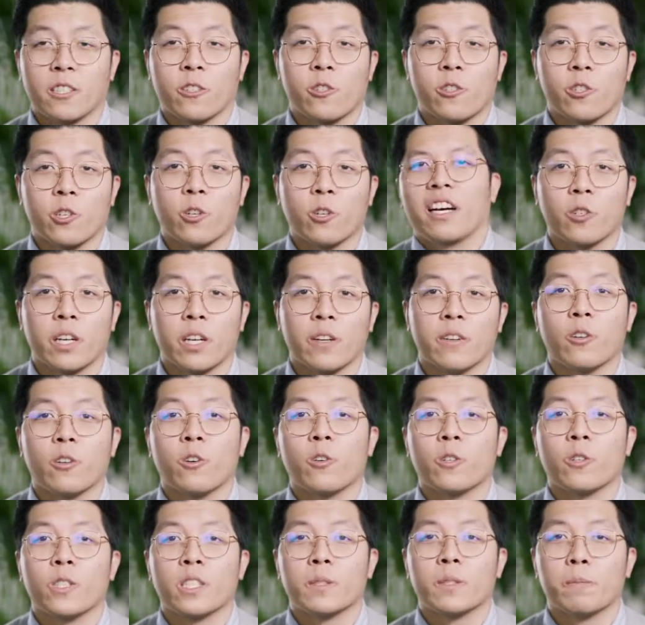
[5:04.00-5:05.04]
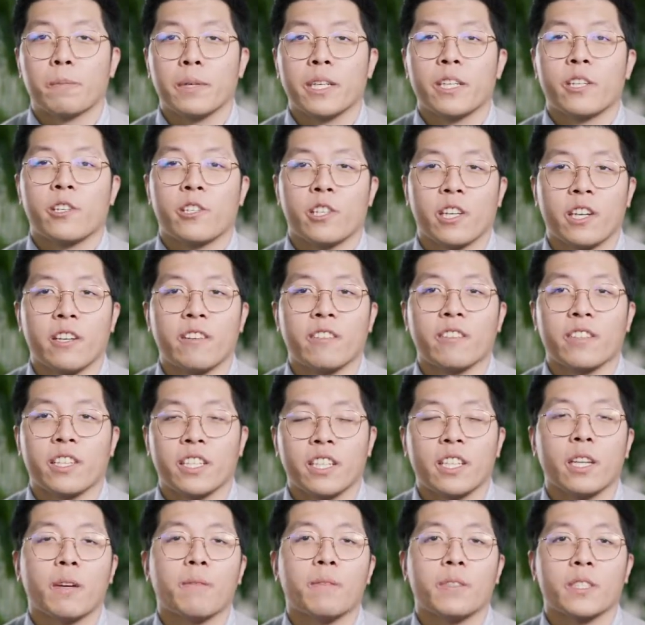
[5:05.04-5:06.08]
control can always be achieved
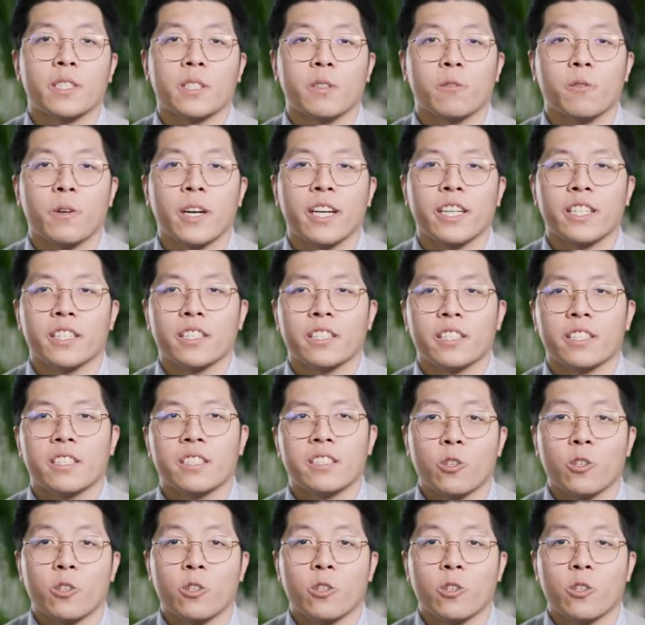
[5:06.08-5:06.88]
in numbers of ways.